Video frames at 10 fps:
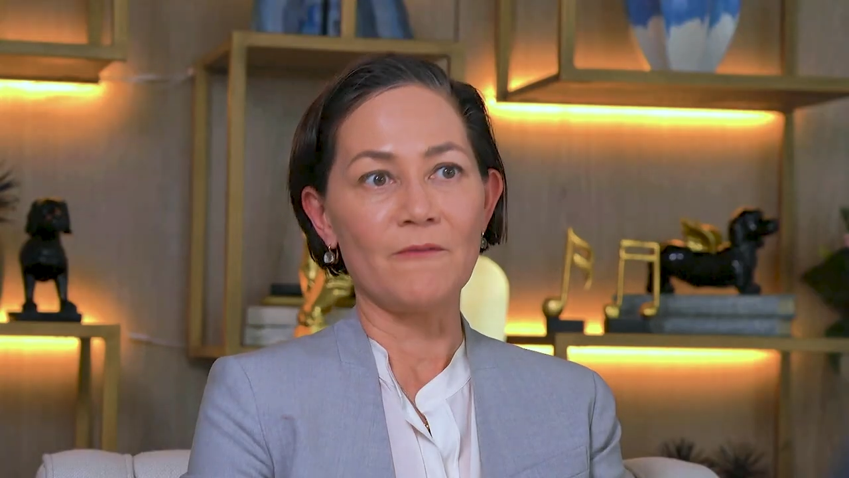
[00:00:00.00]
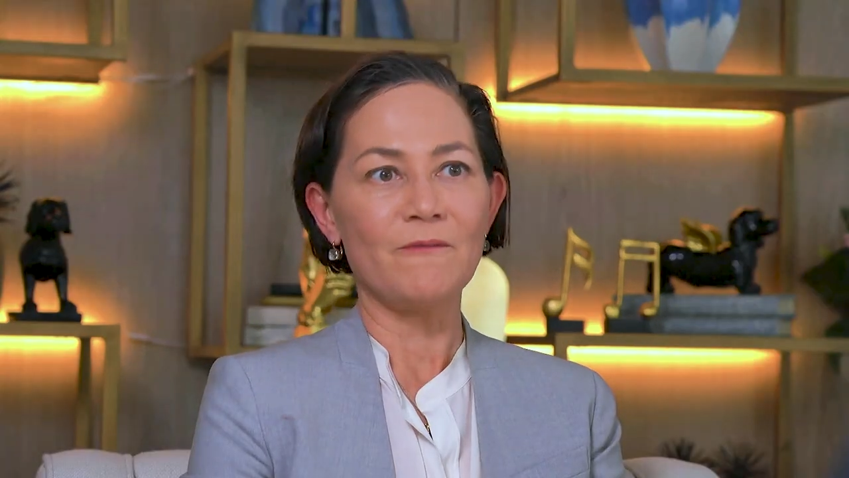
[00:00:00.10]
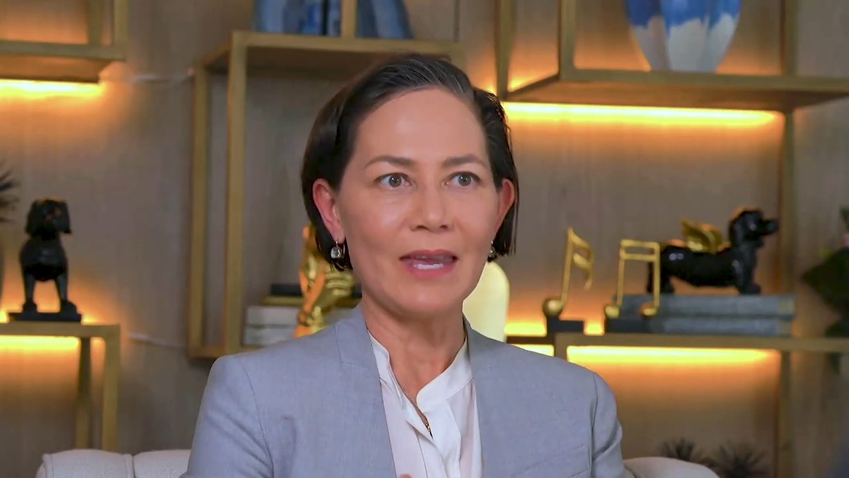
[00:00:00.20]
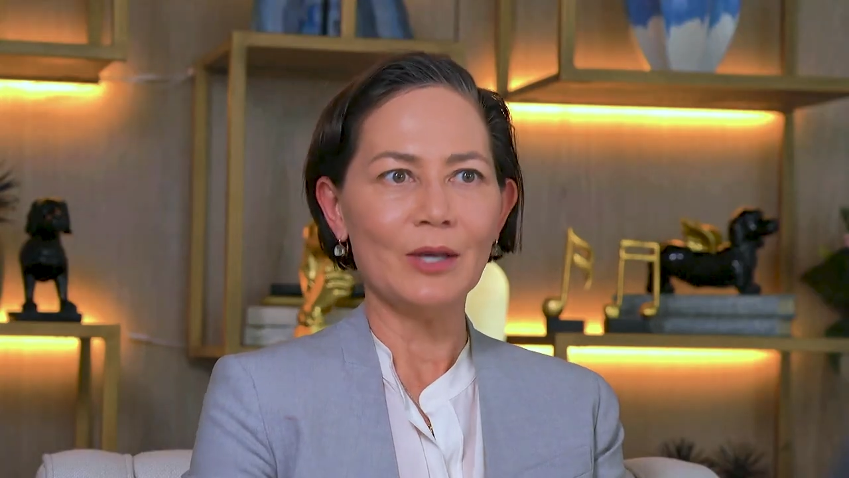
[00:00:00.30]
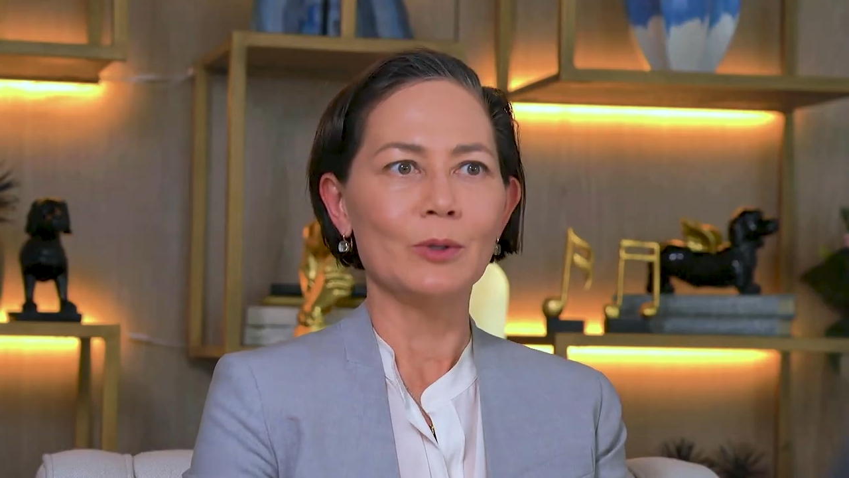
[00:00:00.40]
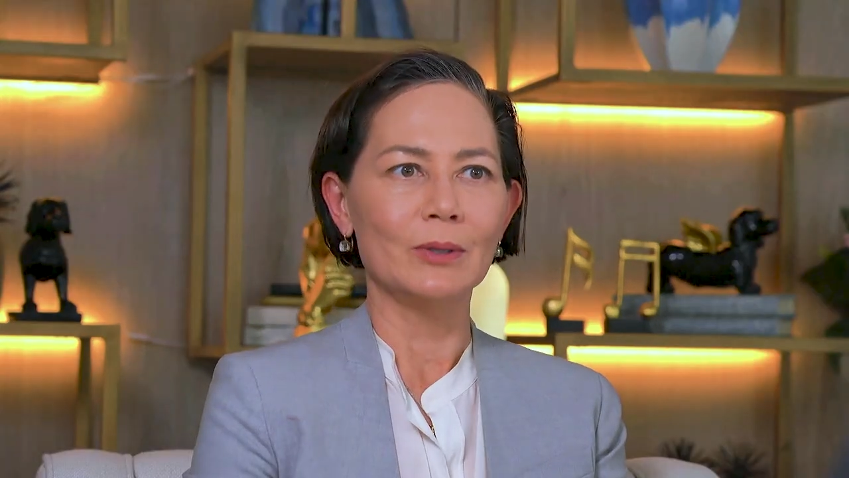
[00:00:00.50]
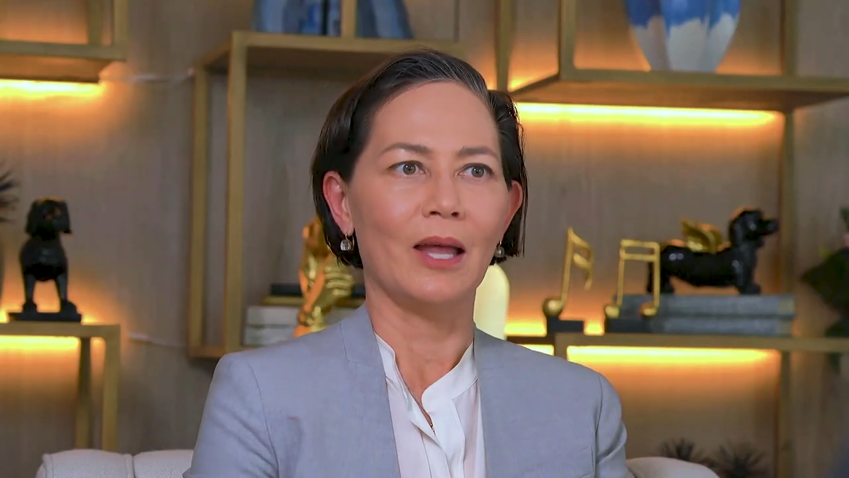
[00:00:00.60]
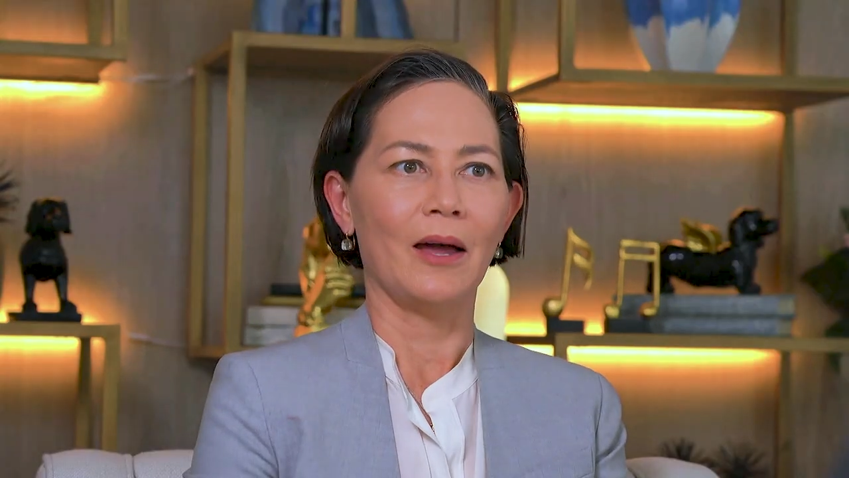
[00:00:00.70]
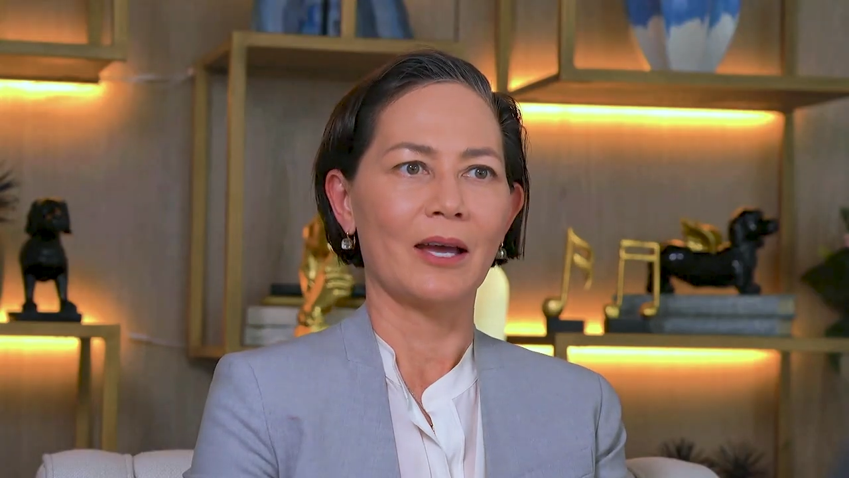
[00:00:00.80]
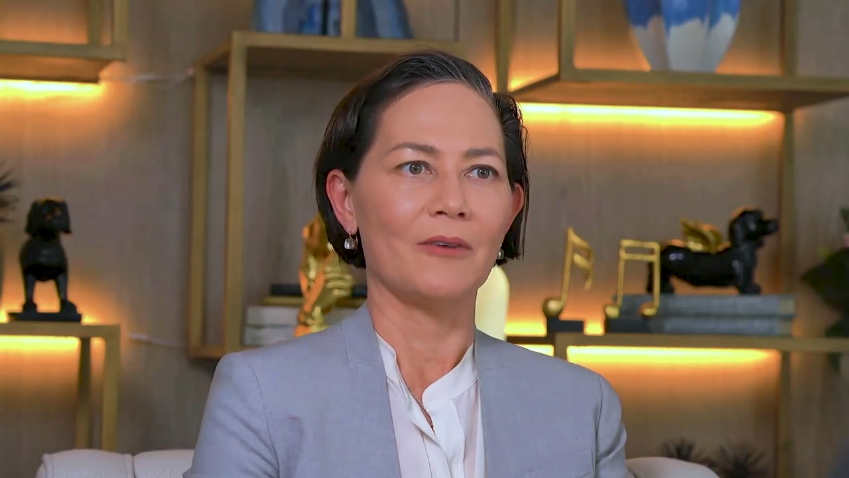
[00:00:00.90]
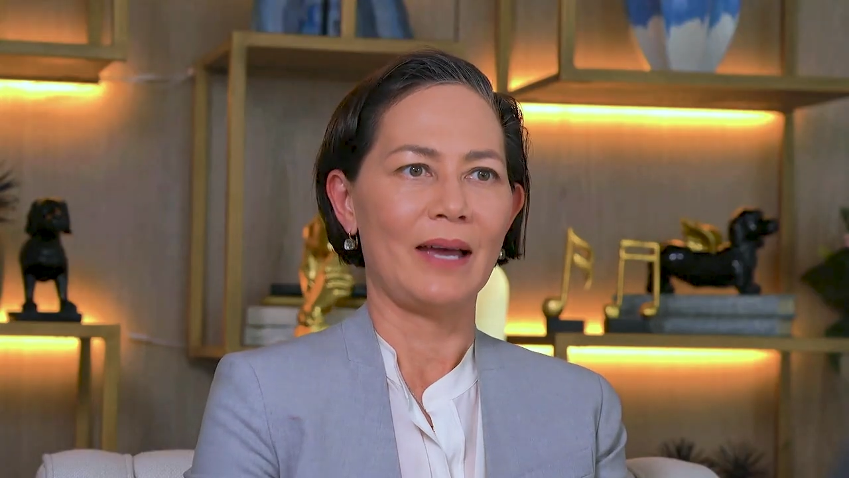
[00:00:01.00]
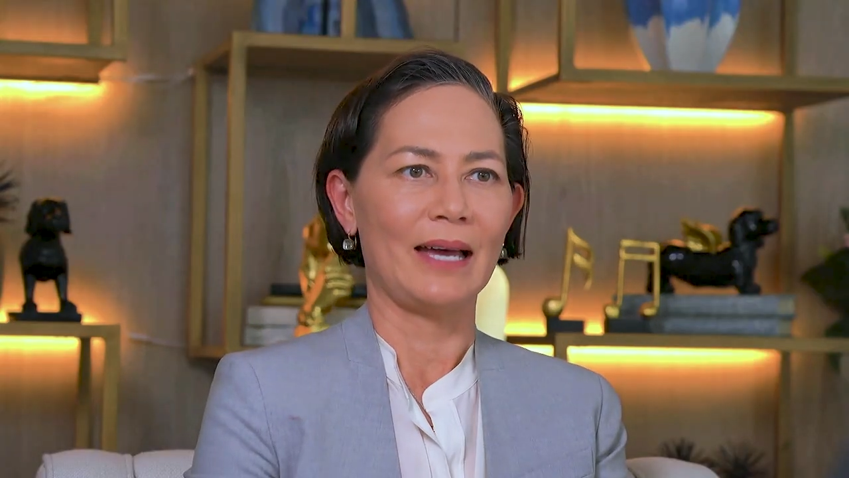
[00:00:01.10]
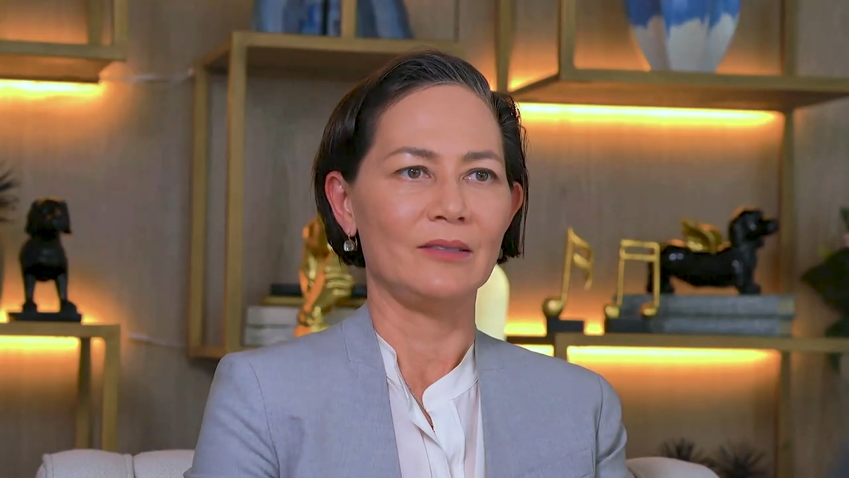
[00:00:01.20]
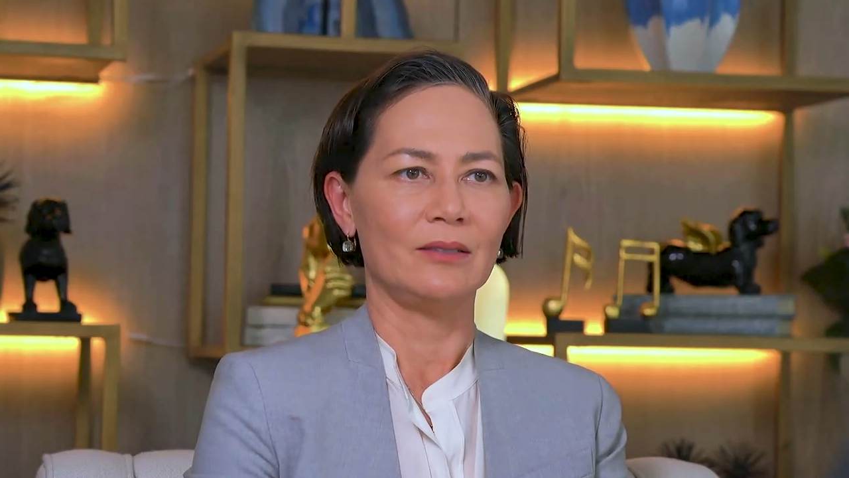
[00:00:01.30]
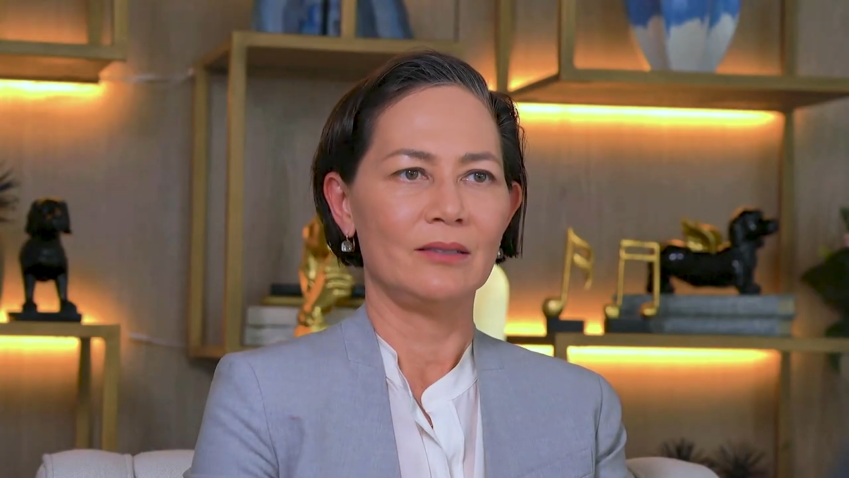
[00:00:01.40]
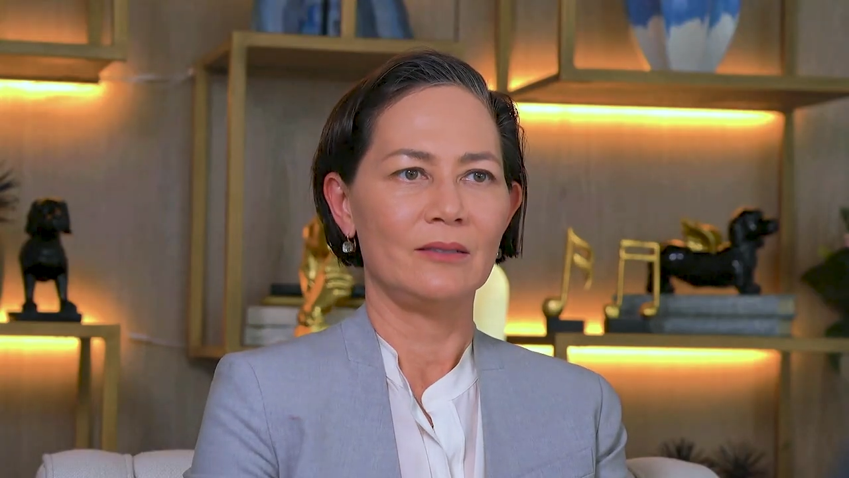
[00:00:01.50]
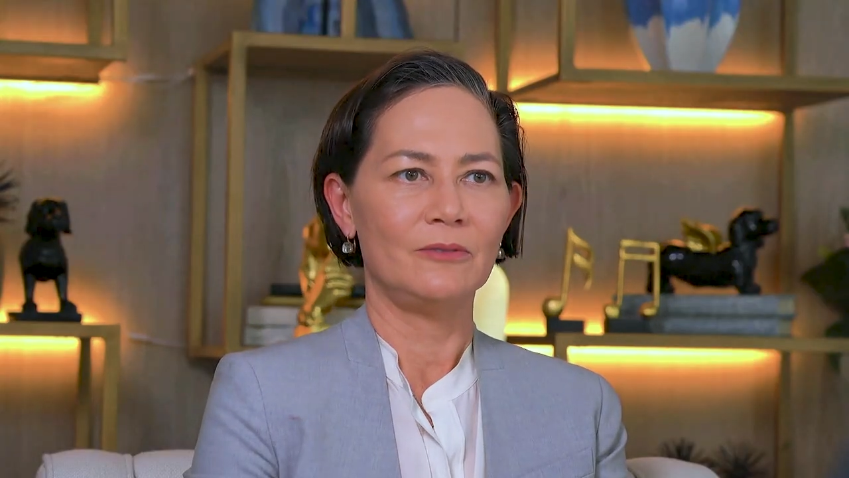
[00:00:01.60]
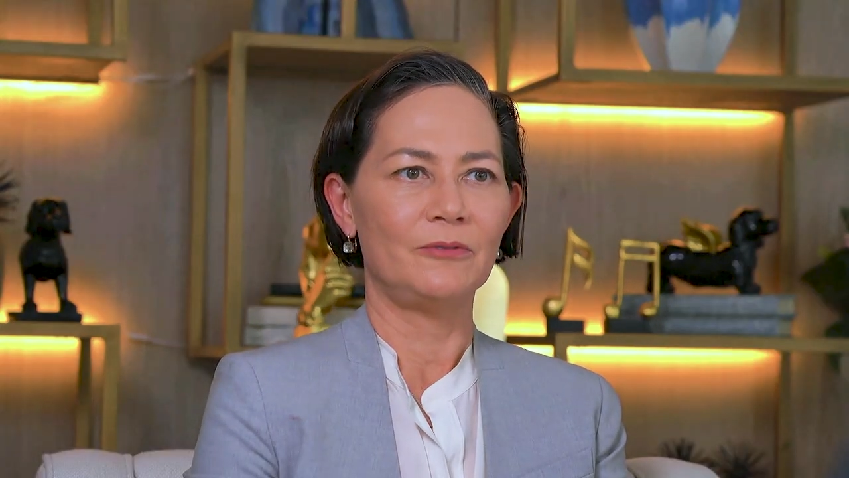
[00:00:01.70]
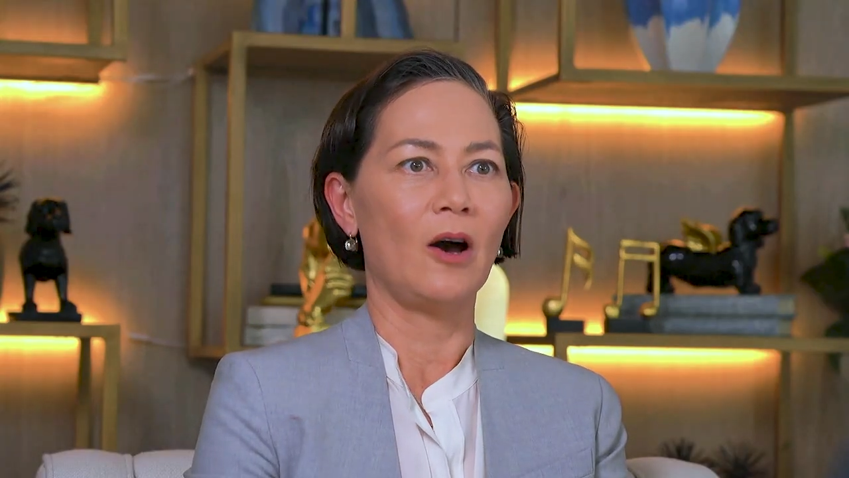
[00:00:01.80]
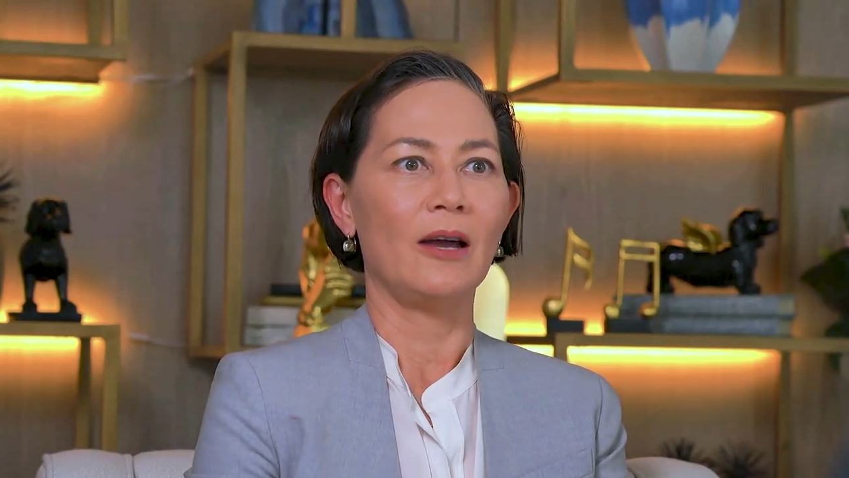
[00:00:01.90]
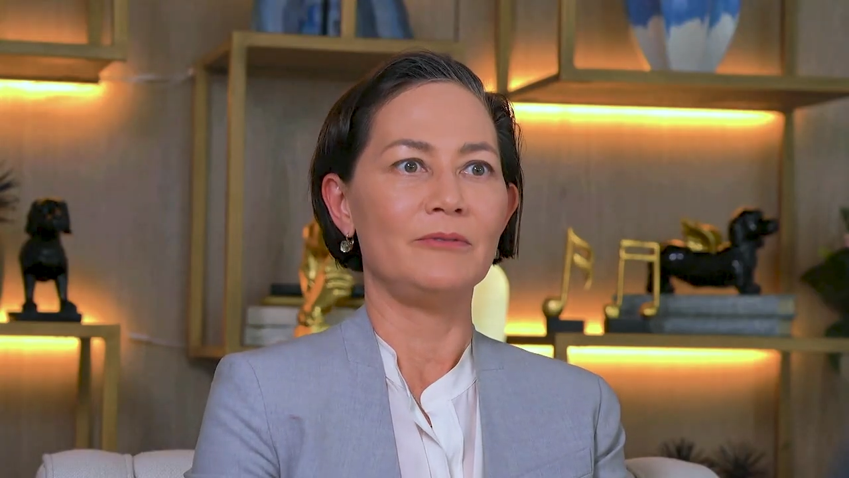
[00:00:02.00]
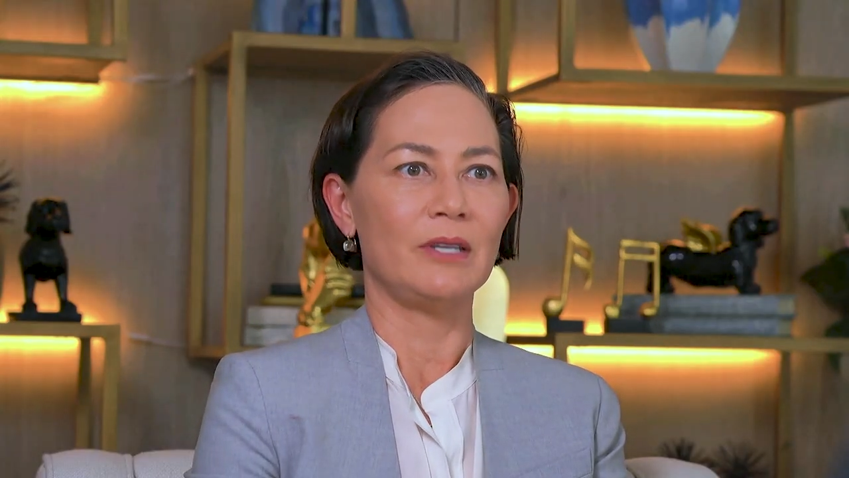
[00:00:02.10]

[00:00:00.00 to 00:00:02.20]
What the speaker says: feel like I've had 5